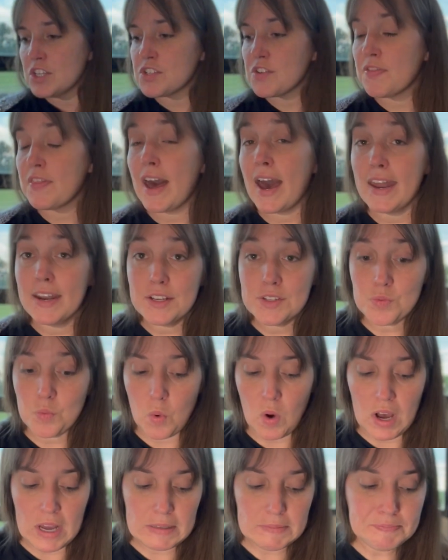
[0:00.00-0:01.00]
So that is
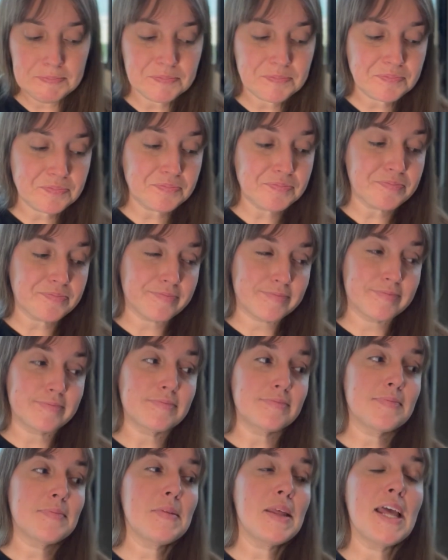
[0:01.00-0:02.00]
one.
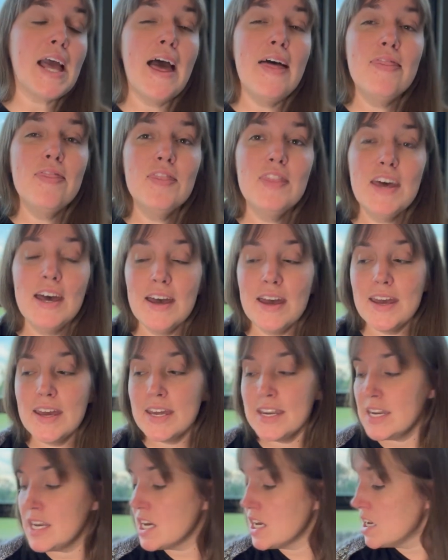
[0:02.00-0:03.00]
And
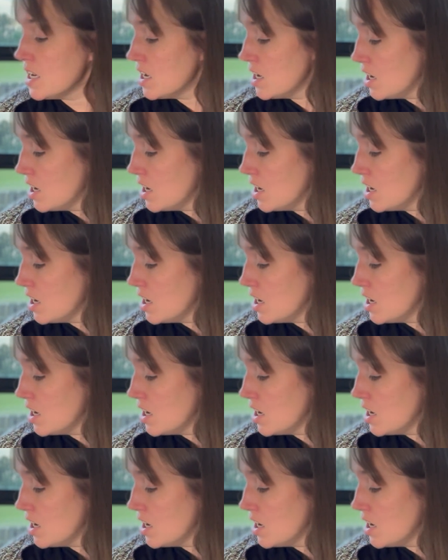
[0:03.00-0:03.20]
then